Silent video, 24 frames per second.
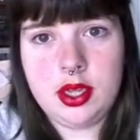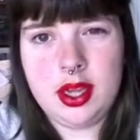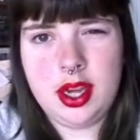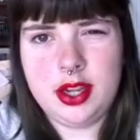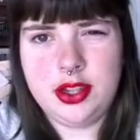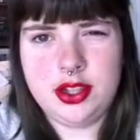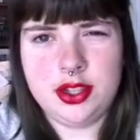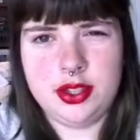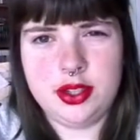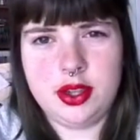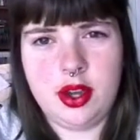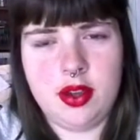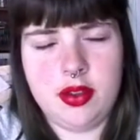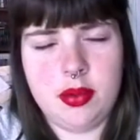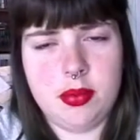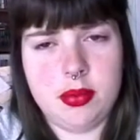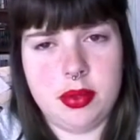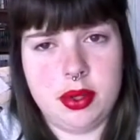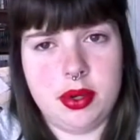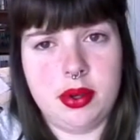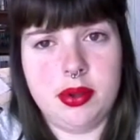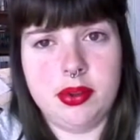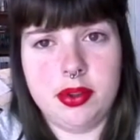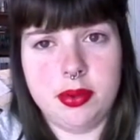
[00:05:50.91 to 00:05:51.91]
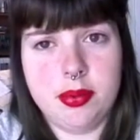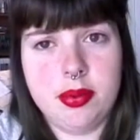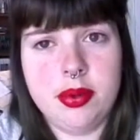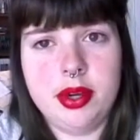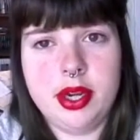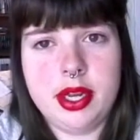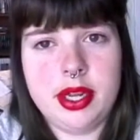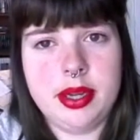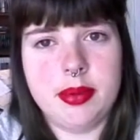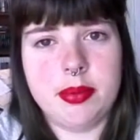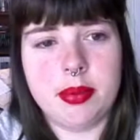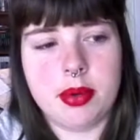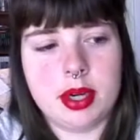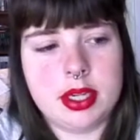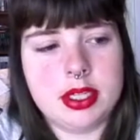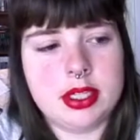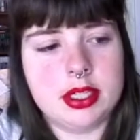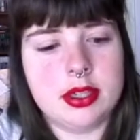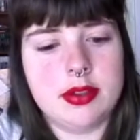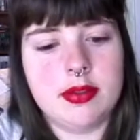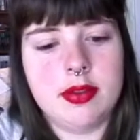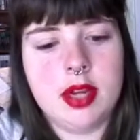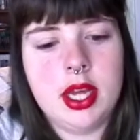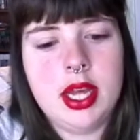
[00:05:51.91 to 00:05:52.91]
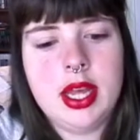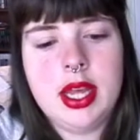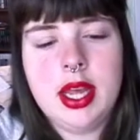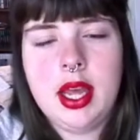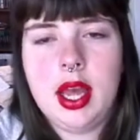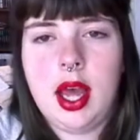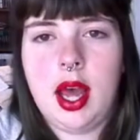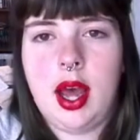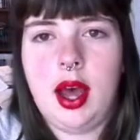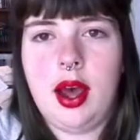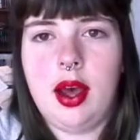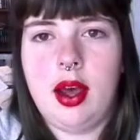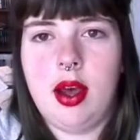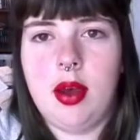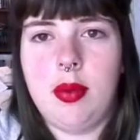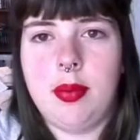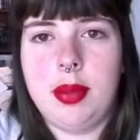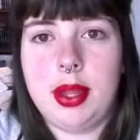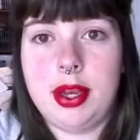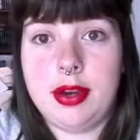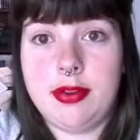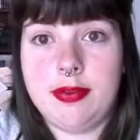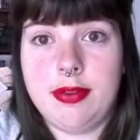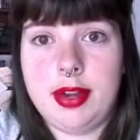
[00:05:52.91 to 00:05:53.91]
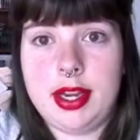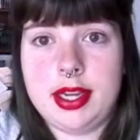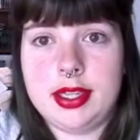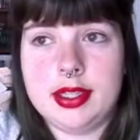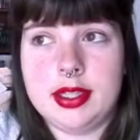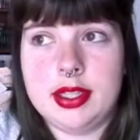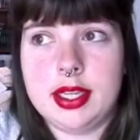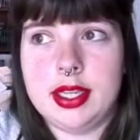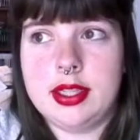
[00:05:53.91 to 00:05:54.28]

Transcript: I shouldn't call them little. They're pretty impressive in events.